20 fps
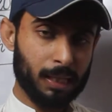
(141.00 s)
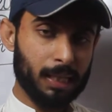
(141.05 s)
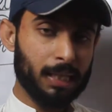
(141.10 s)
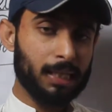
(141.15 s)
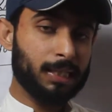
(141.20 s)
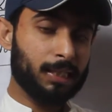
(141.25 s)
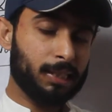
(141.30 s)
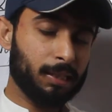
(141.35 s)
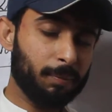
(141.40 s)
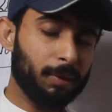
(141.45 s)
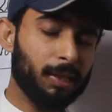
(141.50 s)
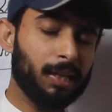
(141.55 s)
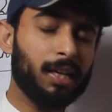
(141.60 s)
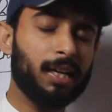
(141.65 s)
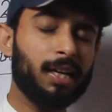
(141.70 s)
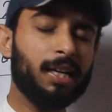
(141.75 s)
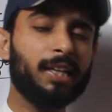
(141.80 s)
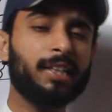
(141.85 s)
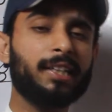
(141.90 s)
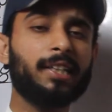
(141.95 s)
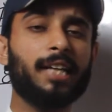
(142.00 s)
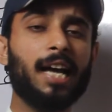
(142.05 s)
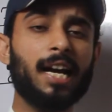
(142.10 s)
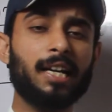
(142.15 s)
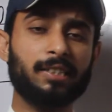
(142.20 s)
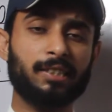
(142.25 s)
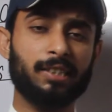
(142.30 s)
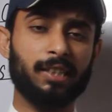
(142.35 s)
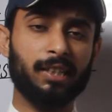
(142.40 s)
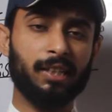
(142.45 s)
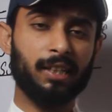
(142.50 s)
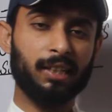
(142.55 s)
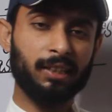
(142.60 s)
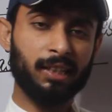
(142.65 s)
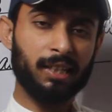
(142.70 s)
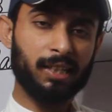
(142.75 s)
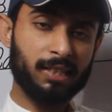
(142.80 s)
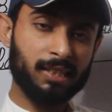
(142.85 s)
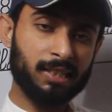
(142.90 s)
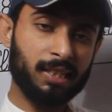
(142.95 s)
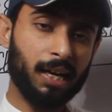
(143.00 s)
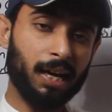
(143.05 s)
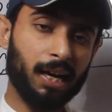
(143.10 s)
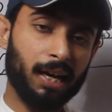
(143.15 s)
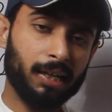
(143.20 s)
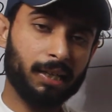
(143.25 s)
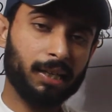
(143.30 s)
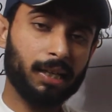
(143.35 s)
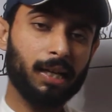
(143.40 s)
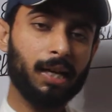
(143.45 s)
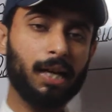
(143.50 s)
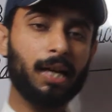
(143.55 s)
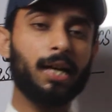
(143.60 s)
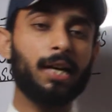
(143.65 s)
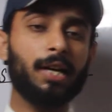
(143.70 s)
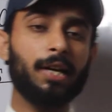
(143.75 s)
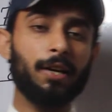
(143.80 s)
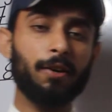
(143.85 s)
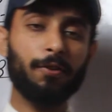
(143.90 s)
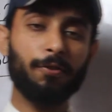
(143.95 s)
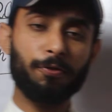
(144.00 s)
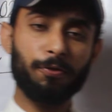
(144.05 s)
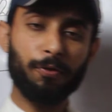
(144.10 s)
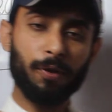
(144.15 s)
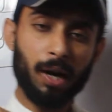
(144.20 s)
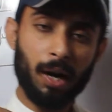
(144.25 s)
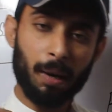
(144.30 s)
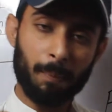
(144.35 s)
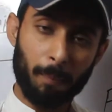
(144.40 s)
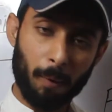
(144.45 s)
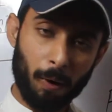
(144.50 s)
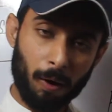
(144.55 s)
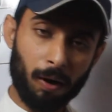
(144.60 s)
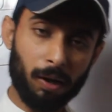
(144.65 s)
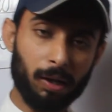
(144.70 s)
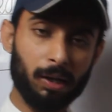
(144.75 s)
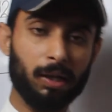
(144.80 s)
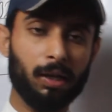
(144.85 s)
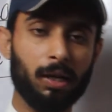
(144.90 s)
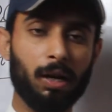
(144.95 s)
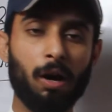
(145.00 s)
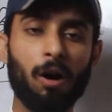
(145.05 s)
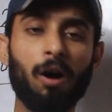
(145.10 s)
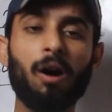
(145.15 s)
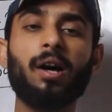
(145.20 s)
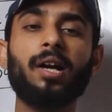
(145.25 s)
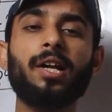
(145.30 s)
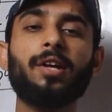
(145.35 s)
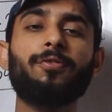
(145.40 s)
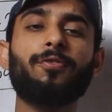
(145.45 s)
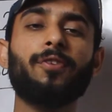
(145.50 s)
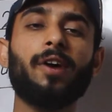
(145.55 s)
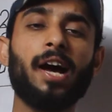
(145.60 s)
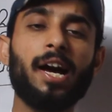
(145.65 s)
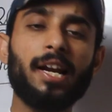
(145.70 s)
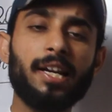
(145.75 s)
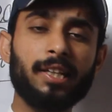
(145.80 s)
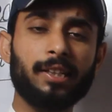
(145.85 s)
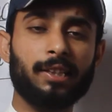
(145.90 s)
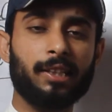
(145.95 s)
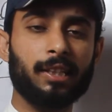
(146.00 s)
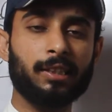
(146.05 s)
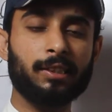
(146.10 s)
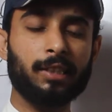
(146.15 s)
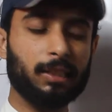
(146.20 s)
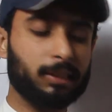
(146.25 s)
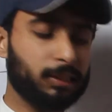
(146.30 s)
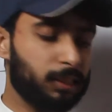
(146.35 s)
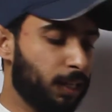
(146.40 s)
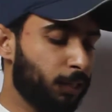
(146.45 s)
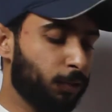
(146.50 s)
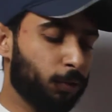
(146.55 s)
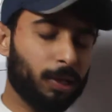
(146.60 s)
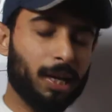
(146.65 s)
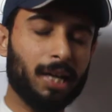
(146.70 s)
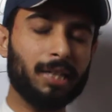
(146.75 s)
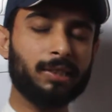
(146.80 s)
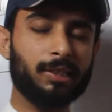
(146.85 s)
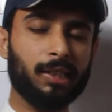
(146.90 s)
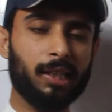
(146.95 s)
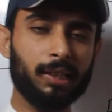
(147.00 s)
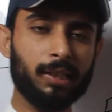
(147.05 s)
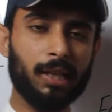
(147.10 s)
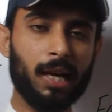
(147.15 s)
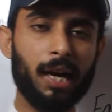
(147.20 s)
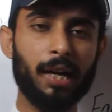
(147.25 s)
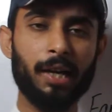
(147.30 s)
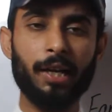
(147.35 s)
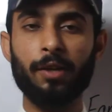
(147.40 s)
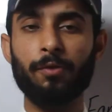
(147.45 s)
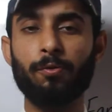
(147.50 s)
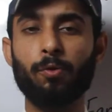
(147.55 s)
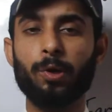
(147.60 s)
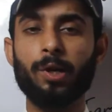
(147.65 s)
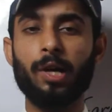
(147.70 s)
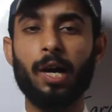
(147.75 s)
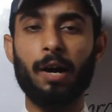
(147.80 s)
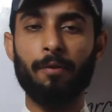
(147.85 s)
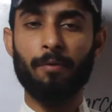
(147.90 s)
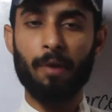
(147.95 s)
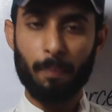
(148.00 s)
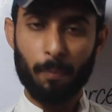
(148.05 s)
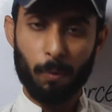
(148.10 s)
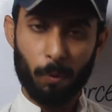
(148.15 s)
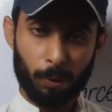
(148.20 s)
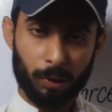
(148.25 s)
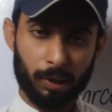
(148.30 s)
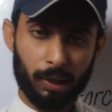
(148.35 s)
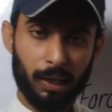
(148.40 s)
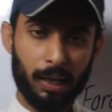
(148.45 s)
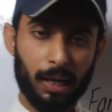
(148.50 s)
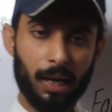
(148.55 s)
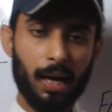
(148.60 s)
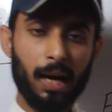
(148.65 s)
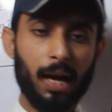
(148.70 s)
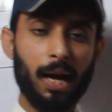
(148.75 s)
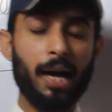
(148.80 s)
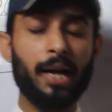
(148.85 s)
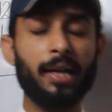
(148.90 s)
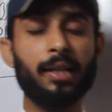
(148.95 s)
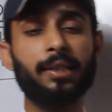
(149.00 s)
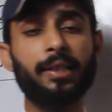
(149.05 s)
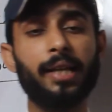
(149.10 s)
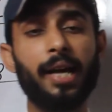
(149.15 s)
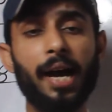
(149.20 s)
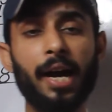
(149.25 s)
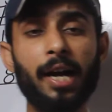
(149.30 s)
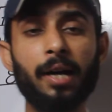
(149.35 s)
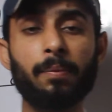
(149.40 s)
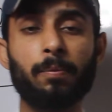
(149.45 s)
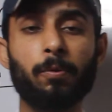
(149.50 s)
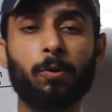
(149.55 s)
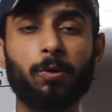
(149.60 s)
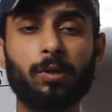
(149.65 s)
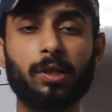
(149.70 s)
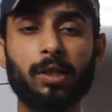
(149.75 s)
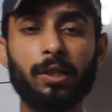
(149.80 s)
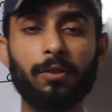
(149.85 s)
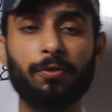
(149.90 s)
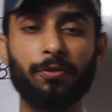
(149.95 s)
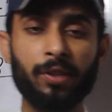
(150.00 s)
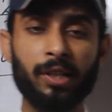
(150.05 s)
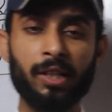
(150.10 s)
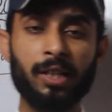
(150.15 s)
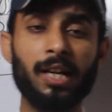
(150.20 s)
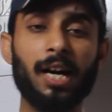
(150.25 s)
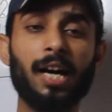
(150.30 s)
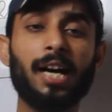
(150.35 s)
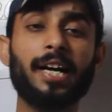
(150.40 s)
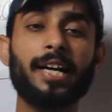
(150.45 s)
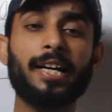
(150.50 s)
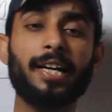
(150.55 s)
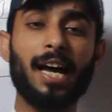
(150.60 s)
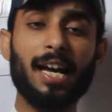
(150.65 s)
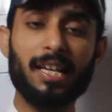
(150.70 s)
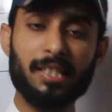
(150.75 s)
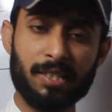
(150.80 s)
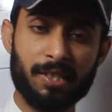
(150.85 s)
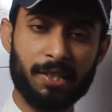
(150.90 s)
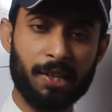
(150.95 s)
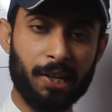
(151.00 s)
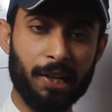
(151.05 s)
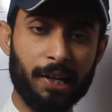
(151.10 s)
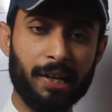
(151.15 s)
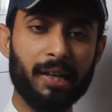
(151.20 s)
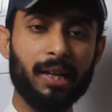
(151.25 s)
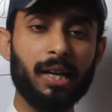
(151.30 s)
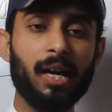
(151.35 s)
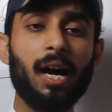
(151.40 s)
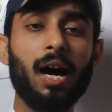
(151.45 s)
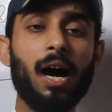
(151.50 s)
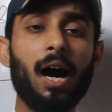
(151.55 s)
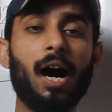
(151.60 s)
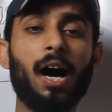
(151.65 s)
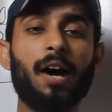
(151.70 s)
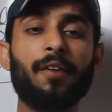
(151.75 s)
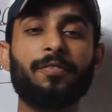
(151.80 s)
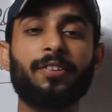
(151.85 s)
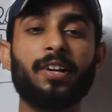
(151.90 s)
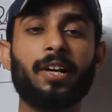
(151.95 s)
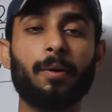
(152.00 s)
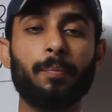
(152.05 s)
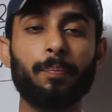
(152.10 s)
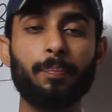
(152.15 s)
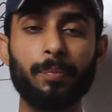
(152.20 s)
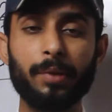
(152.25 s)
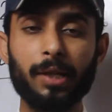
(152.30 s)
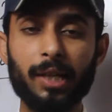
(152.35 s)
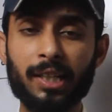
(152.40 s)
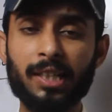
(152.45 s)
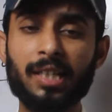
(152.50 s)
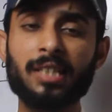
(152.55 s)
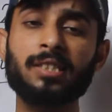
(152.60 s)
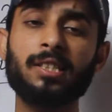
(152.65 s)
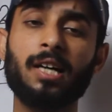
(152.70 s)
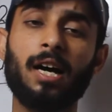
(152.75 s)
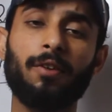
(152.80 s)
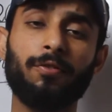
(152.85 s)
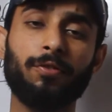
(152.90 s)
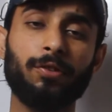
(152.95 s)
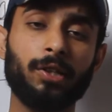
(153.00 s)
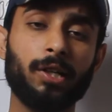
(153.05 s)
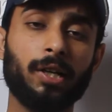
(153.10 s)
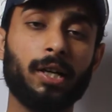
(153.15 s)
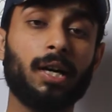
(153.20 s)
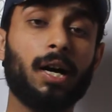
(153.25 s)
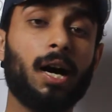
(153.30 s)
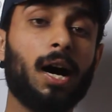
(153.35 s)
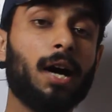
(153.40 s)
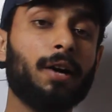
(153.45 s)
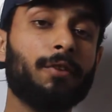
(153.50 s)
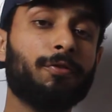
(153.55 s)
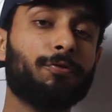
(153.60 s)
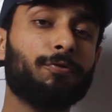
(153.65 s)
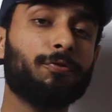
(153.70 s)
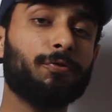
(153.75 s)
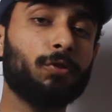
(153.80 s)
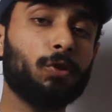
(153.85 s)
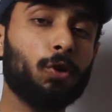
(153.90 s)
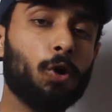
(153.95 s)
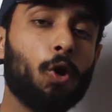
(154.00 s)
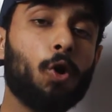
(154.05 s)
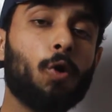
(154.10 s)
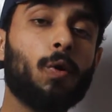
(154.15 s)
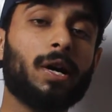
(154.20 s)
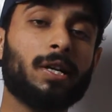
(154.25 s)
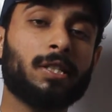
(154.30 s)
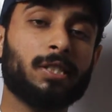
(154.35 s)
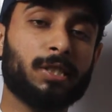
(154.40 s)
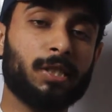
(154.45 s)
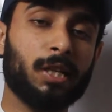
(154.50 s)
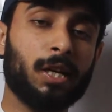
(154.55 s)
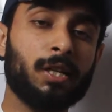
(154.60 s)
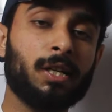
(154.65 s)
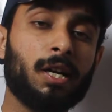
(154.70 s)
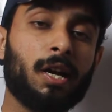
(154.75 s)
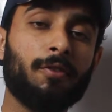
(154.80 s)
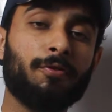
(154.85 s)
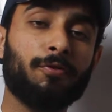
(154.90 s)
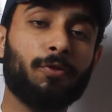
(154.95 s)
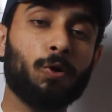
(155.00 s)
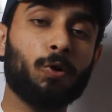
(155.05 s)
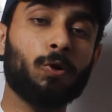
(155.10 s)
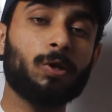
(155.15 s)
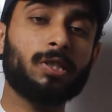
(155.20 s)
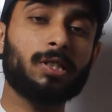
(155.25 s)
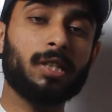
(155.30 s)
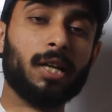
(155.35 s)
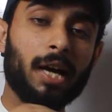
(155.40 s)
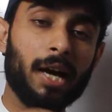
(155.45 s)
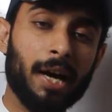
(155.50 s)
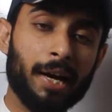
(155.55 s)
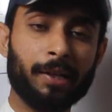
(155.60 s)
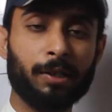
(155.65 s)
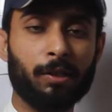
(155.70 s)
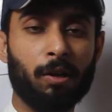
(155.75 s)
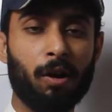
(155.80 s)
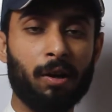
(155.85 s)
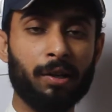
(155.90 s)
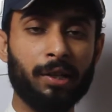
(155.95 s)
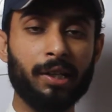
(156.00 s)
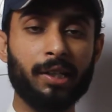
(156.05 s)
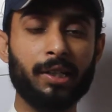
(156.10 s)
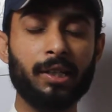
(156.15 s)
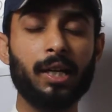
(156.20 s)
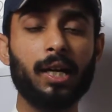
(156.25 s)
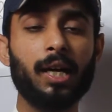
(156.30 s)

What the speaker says: Similarly, the next thing other is that if a ball or if anything, just like you can say that if we have a book and that book, if in a rest state, after millions of years, if no external force act on it,